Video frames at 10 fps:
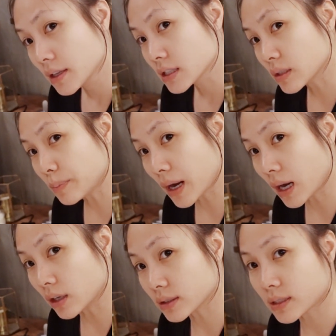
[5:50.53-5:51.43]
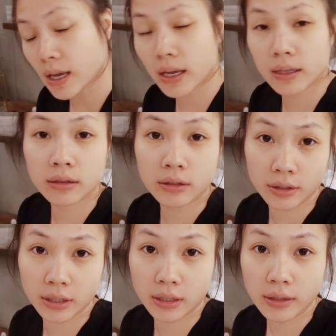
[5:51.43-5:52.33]
It's about
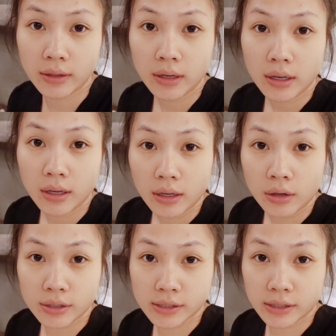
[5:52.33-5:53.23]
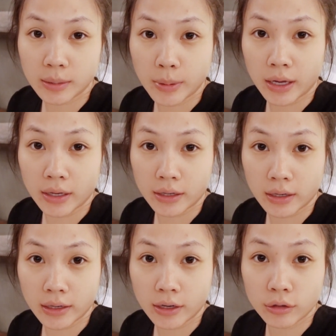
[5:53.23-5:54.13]
10.30 go to sleep and
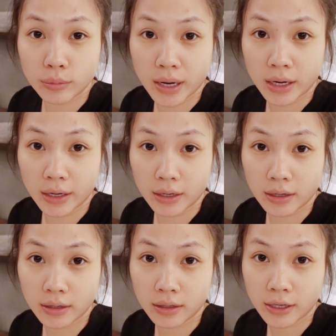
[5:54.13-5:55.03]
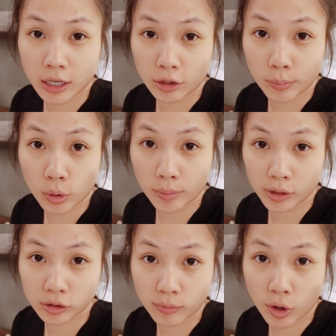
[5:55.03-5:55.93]
uh, go to my hair
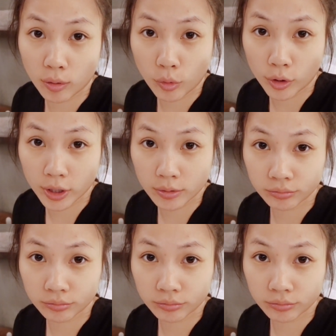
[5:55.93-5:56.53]
appointment tomorrow morning.